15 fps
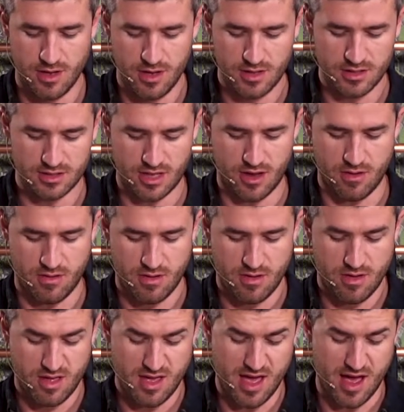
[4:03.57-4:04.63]
So
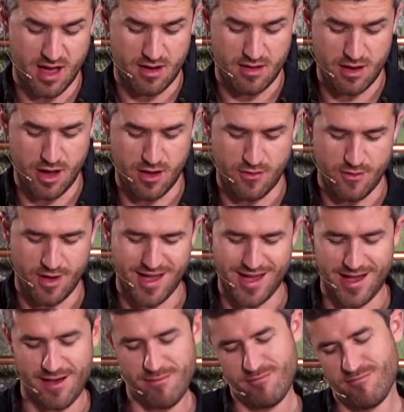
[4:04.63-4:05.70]
yeah, no,
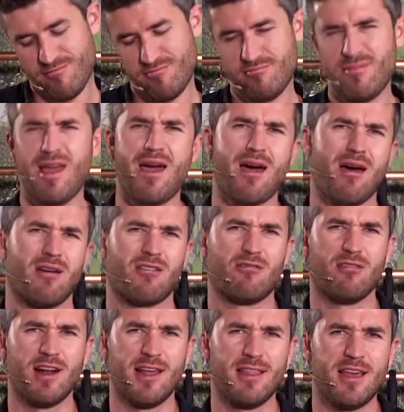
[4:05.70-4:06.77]
yeah,
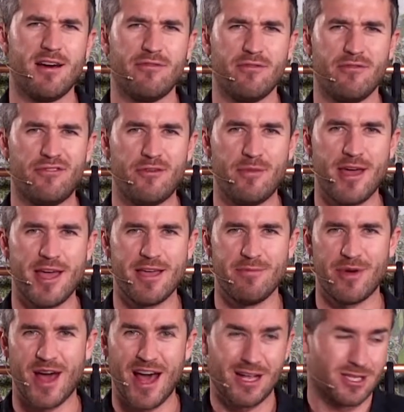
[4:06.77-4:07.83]
grill in the oven for me,
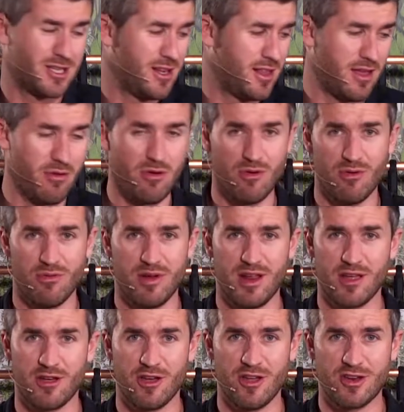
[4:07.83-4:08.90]
but actually they were all really
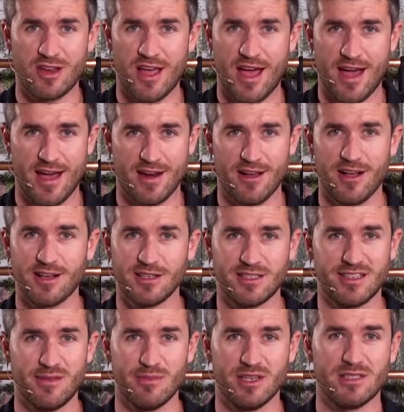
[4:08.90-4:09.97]
good, and I could
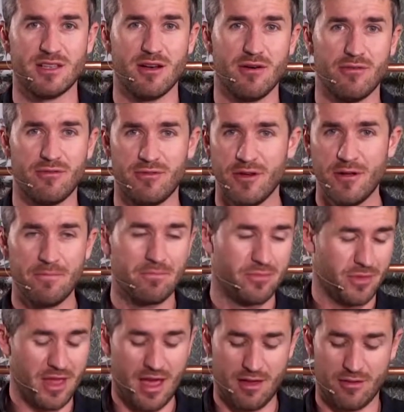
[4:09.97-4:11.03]
see myself
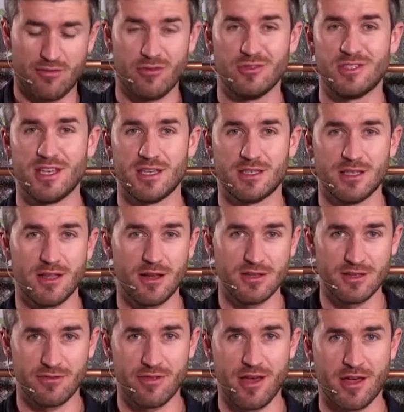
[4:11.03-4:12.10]
getting through 6 of those
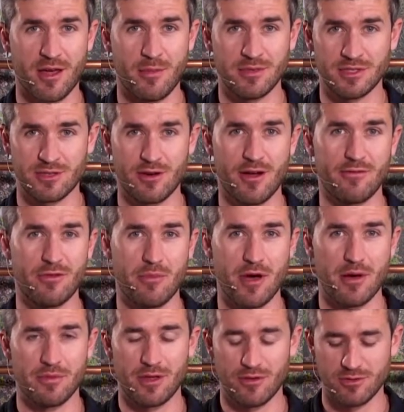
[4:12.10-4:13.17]
if they're coming straight off the
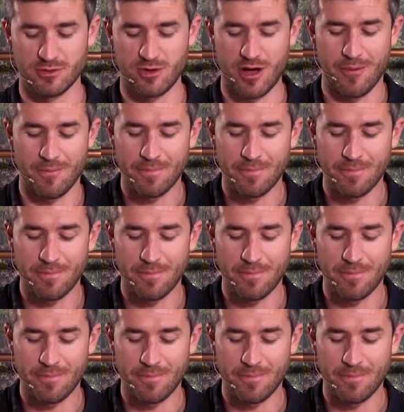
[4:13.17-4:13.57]
barbecue as well.